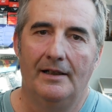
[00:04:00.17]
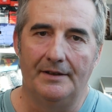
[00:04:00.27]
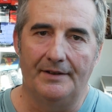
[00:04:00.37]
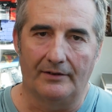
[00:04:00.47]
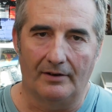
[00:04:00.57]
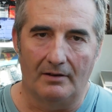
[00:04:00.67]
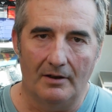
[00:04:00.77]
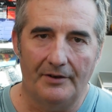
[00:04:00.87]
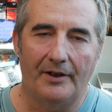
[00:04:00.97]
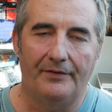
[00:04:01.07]
It takes
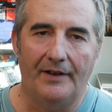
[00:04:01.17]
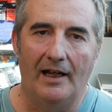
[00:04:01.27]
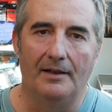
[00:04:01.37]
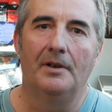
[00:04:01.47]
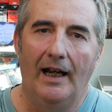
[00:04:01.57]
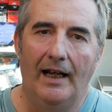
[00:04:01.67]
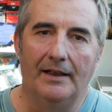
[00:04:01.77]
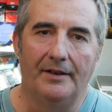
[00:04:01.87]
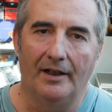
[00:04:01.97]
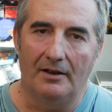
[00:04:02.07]
lots of time
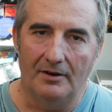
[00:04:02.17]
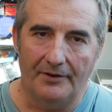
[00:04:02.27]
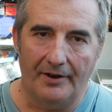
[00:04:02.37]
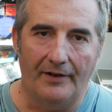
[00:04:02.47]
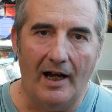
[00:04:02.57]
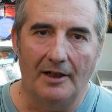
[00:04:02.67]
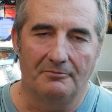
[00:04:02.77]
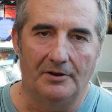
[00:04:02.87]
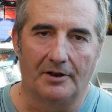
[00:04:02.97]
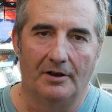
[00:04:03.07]
and lots of hard
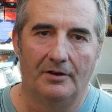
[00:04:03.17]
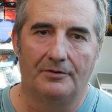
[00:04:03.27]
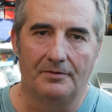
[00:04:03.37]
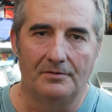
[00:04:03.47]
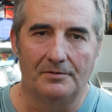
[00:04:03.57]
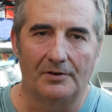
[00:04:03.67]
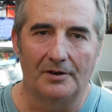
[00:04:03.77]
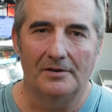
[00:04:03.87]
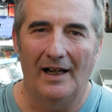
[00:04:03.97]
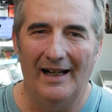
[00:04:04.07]
work to do so,